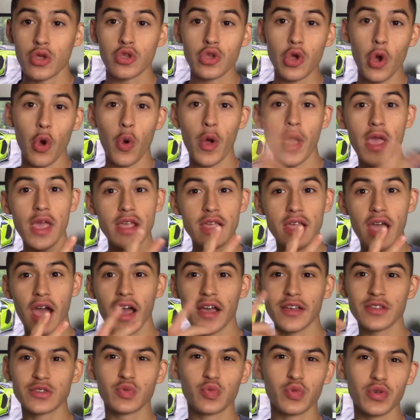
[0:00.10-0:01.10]
Yo, hey
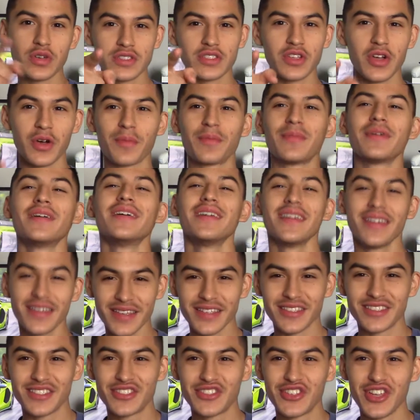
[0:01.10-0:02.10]
guys, what is up?
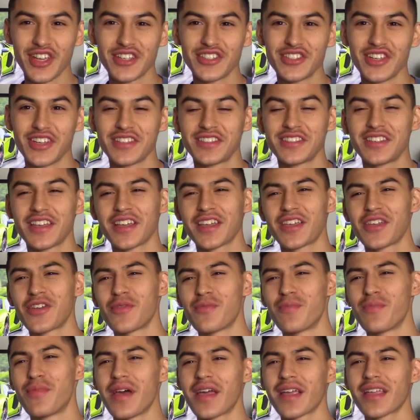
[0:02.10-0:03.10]
It's JJ Tech here,
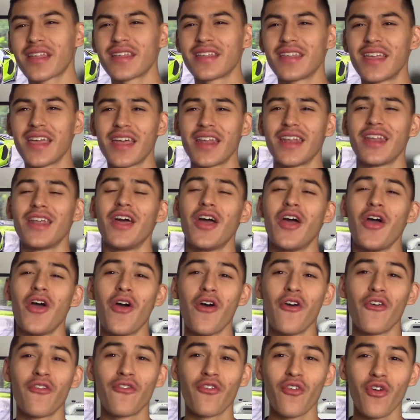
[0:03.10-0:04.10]
back again
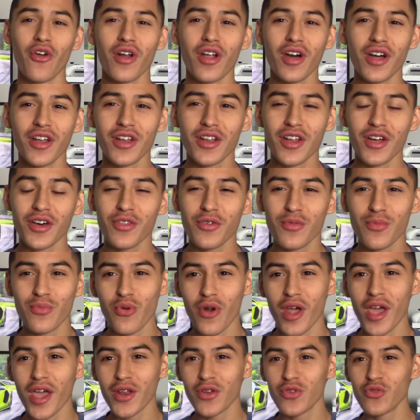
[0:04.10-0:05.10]
for another
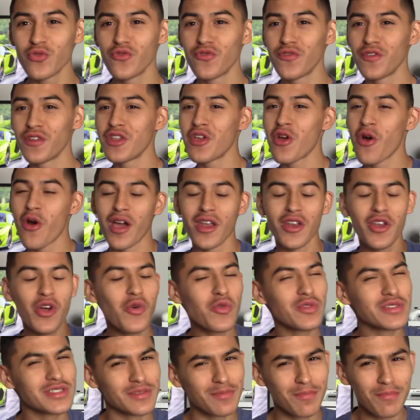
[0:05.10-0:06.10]
brand new video. I
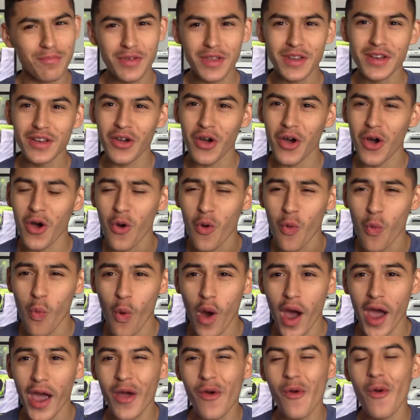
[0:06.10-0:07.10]
know it's been a
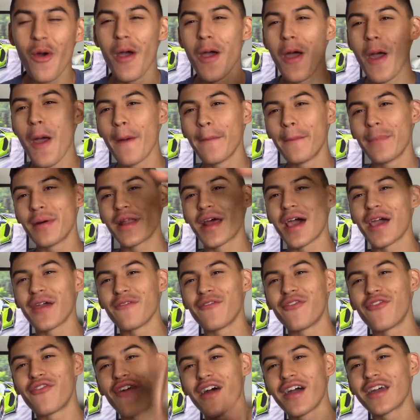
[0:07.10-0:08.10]
while, but I'm
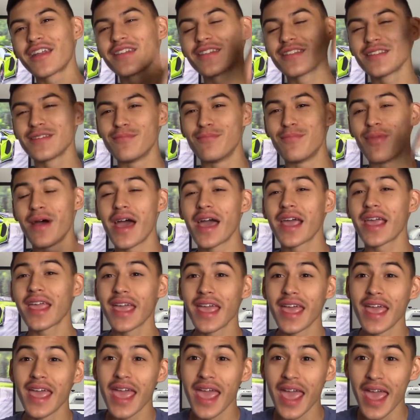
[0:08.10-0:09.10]
finally back,
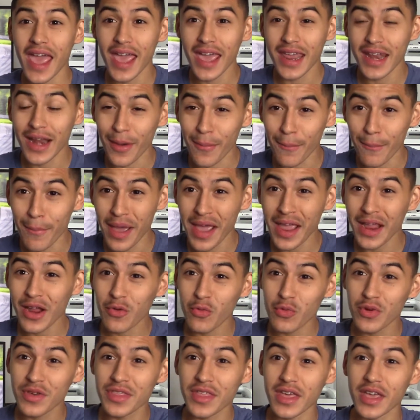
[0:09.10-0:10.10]
and I'm
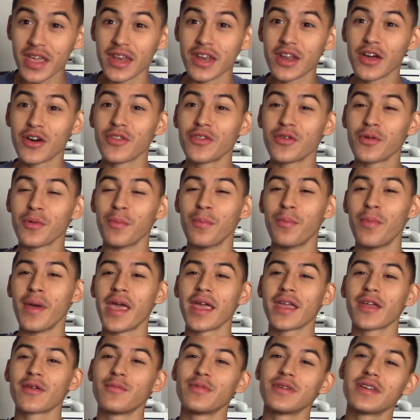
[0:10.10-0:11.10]
back with another
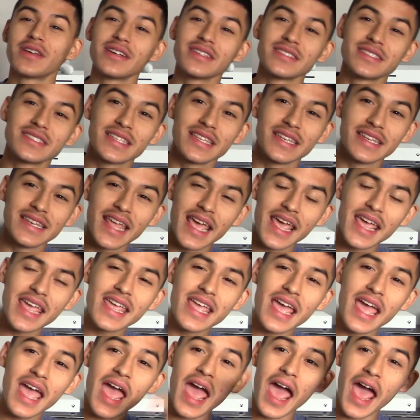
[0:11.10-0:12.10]
banger because
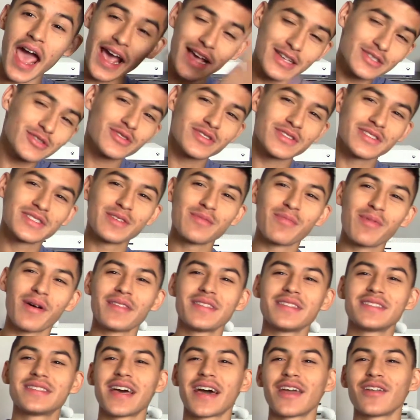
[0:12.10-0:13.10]
today, as you can see by
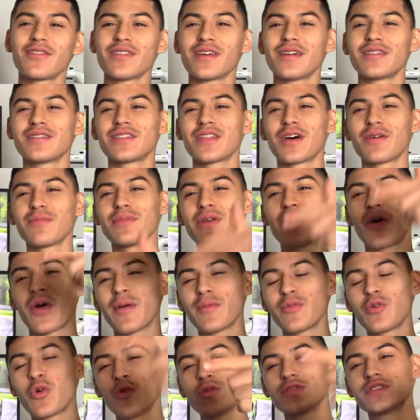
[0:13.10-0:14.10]
the title and thumbnail,
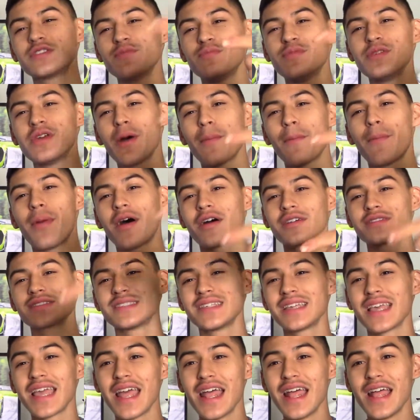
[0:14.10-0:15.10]
I'm going to be
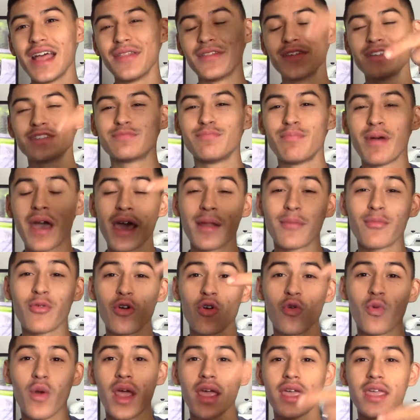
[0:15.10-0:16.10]
unboxing this bad boy
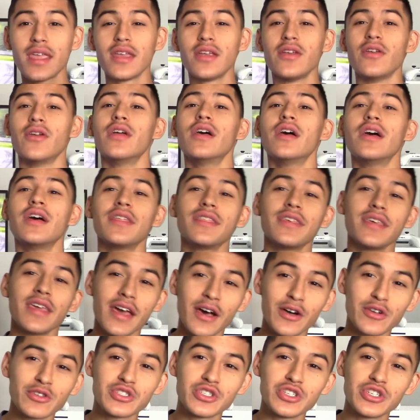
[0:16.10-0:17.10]
right here, the
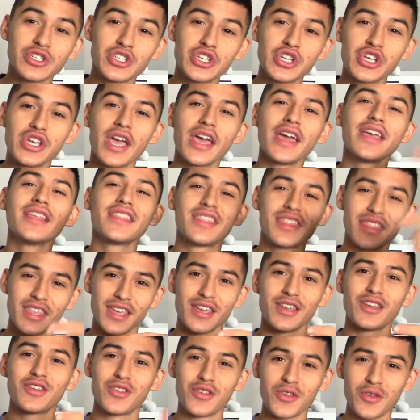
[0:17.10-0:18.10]
LG G8
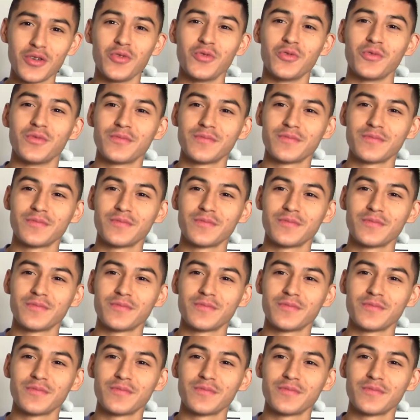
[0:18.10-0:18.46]
Thinq.